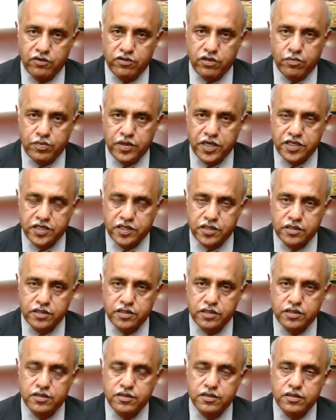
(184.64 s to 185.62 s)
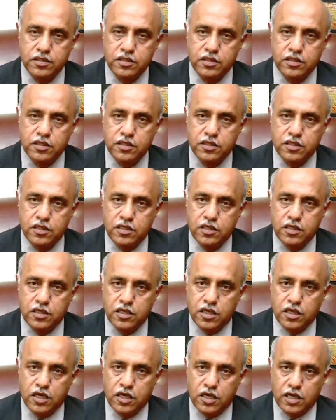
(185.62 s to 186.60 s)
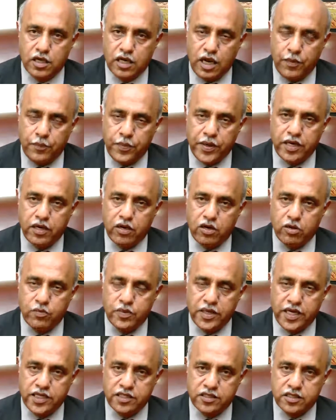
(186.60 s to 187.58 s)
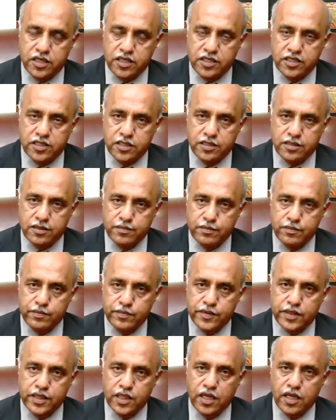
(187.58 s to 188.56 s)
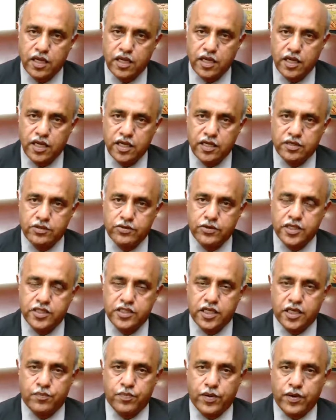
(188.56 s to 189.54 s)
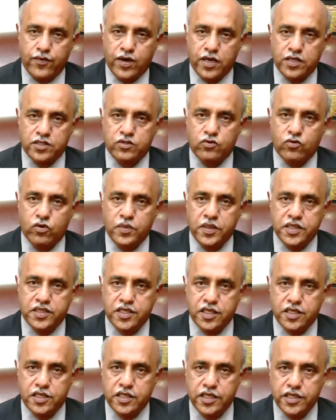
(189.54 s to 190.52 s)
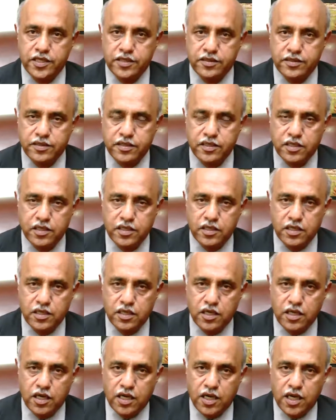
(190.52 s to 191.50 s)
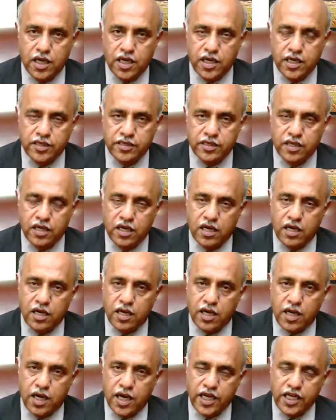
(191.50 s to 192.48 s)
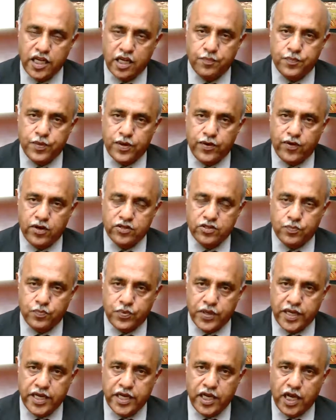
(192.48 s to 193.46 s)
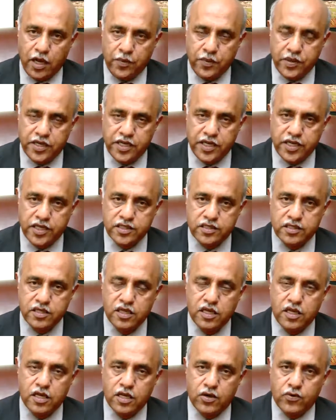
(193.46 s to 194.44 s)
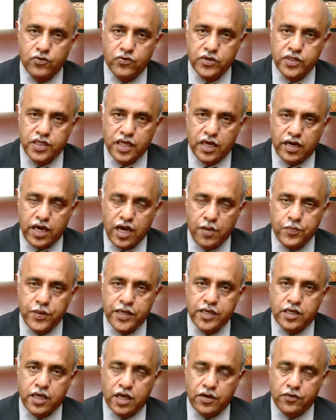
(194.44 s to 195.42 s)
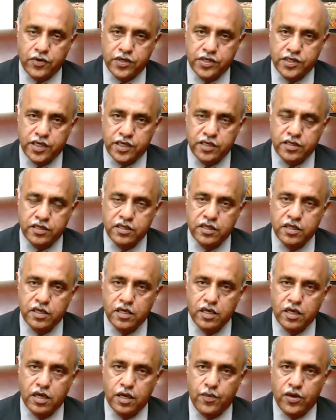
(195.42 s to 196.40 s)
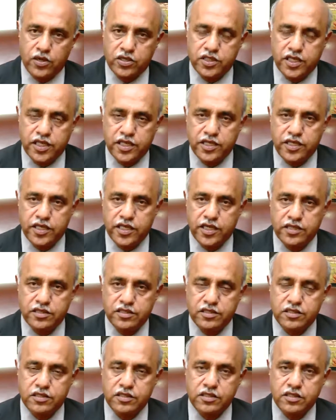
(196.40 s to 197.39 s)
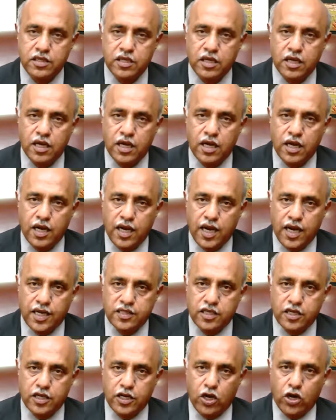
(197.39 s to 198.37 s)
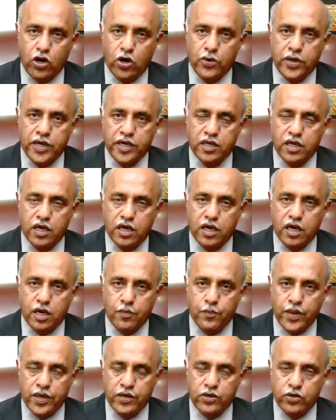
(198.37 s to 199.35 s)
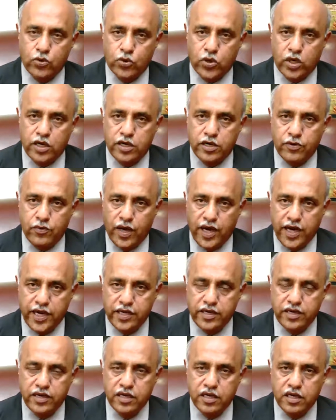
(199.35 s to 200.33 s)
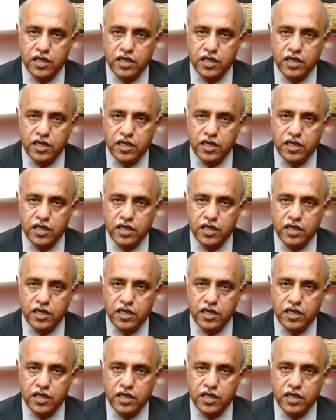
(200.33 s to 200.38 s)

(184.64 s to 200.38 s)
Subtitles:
of the patients, rapid urbanization, increasing prevalence of obesity, and higher prevalence of pre-diabetics with a rapid conversion among the Indians, and the narrowing urban-rural divide